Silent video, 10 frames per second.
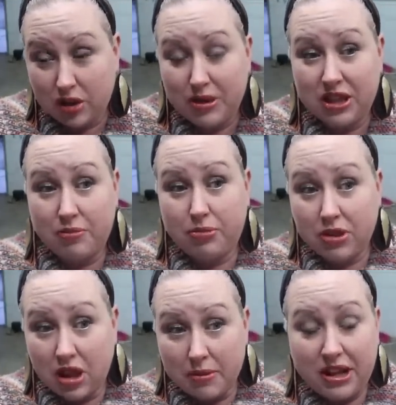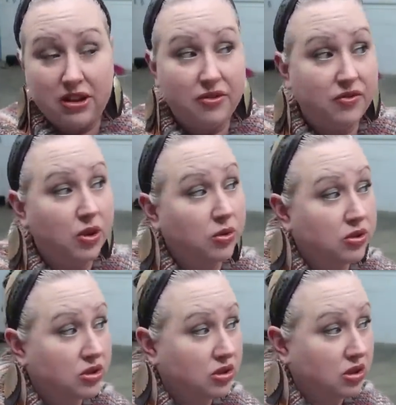I mean, the plumbing
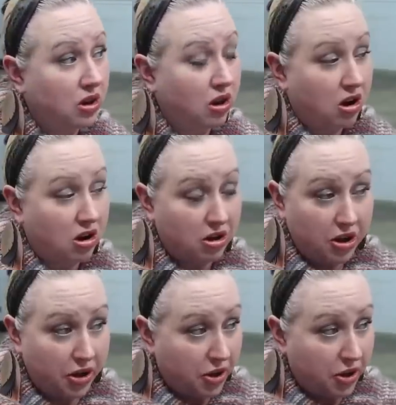folks are